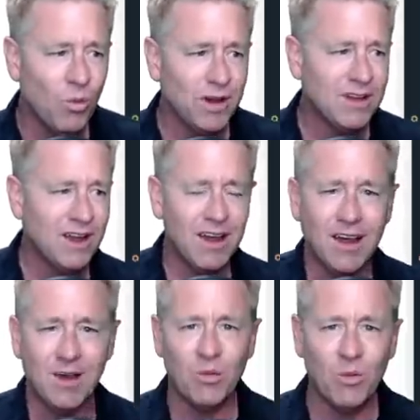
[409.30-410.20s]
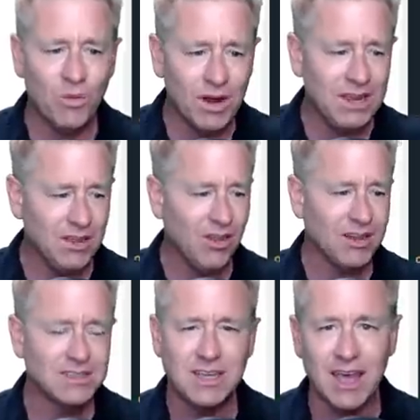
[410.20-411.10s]
What uh, what
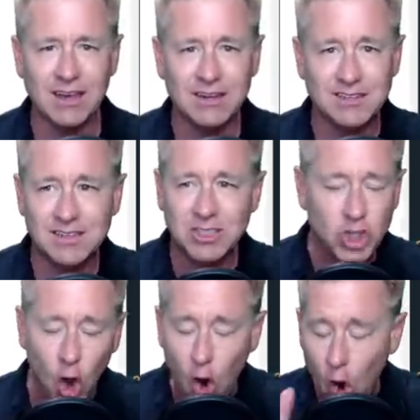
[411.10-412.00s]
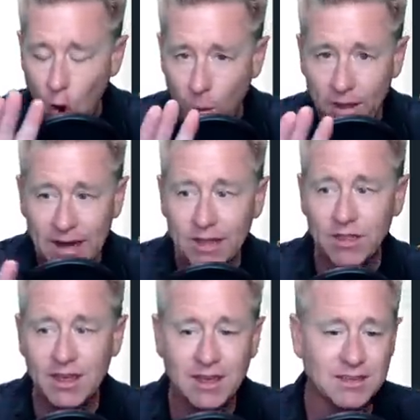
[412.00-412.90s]
Elon said, because so many
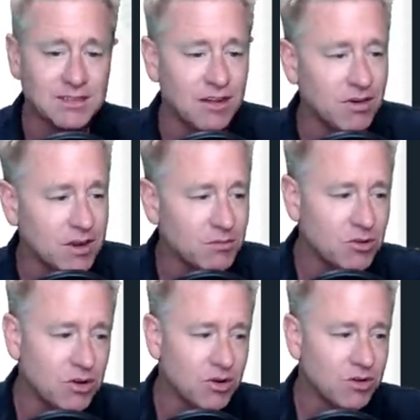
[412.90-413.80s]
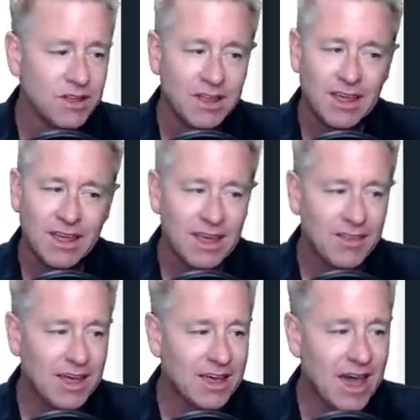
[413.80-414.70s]
things never come true.
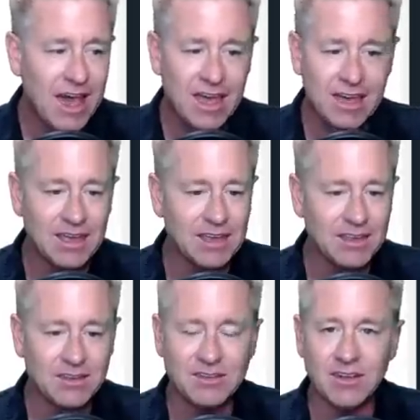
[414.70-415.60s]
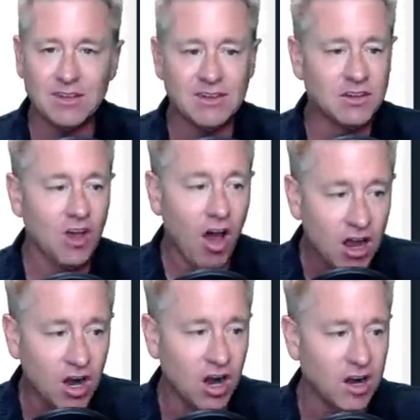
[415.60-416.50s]
And that guy is just a
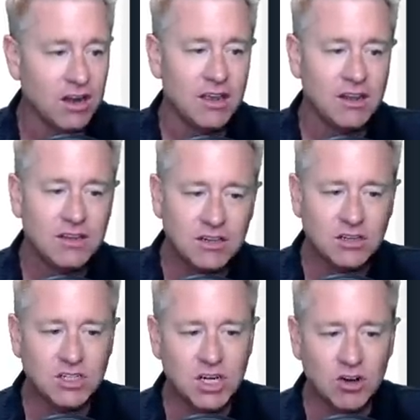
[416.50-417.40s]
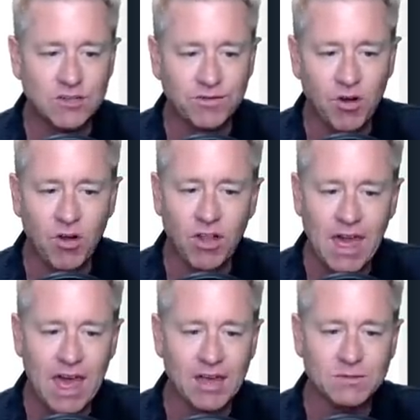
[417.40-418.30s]
talker. Tesla shares fall
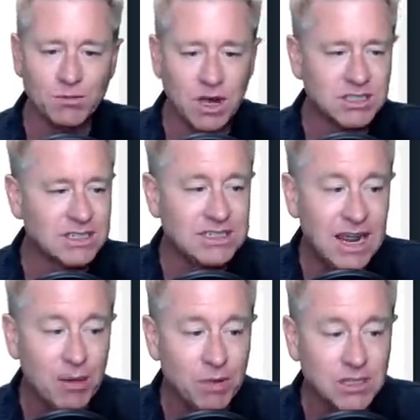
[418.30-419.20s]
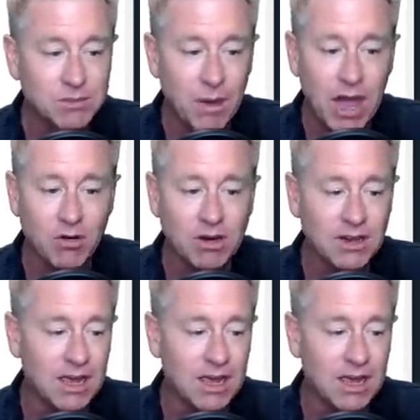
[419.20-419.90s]
as Musk dampens battery